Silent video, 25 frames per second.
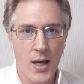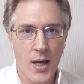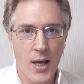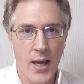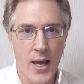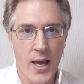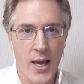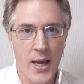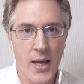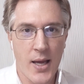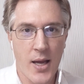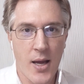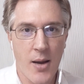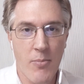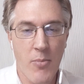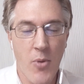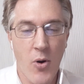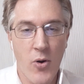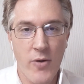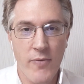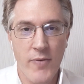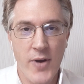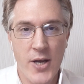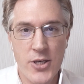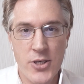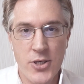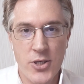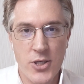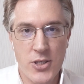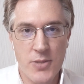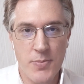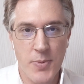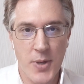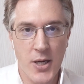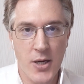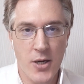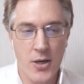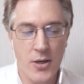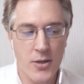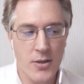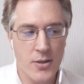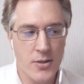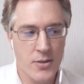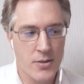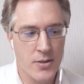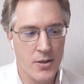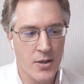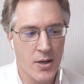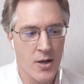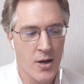a motivational speaker.
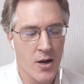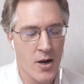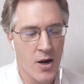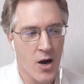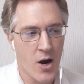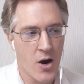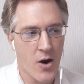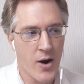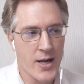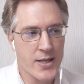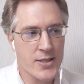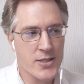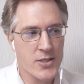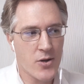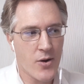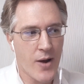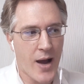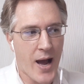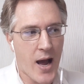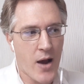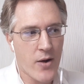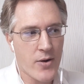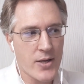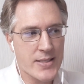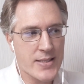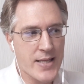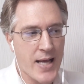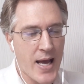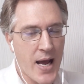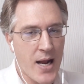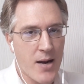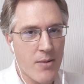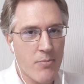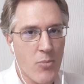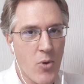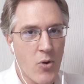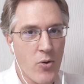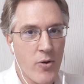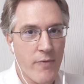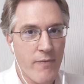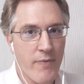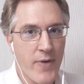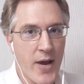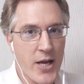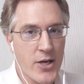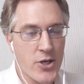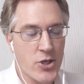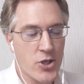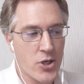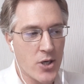All right, so how does that
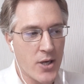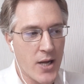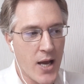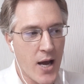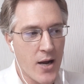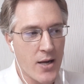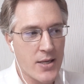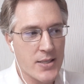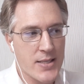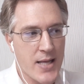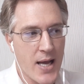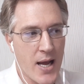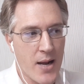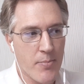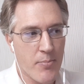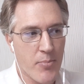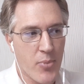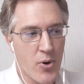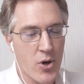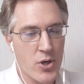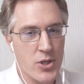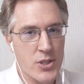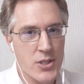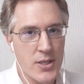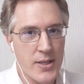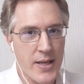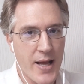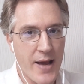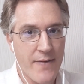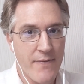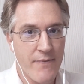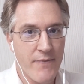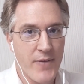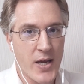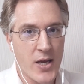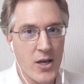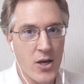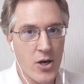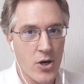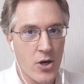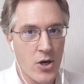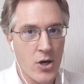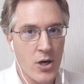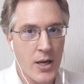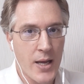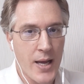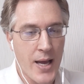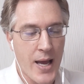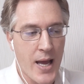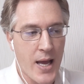motivation, how does that person, that figure,
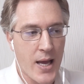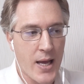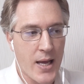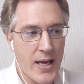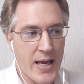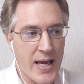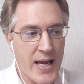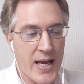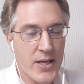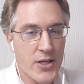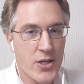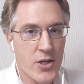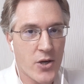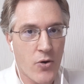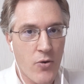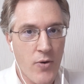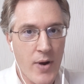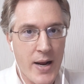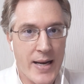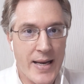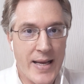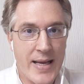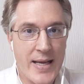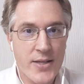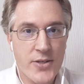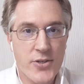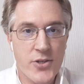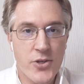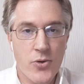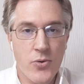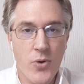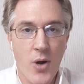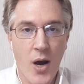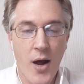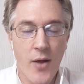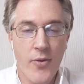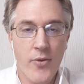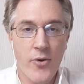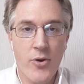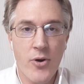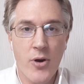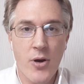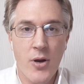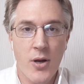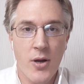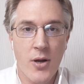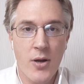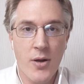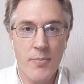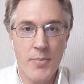integrate into other
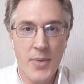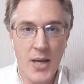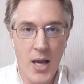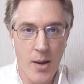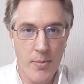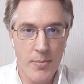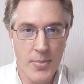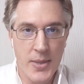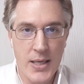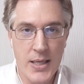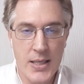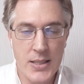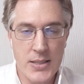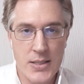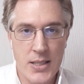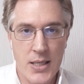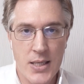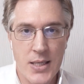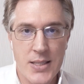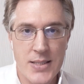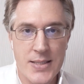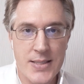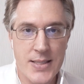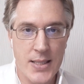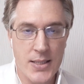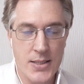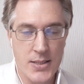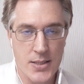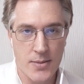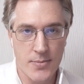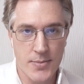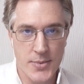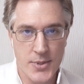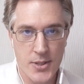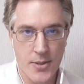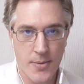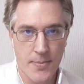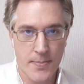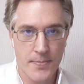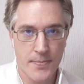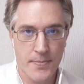companies' systems?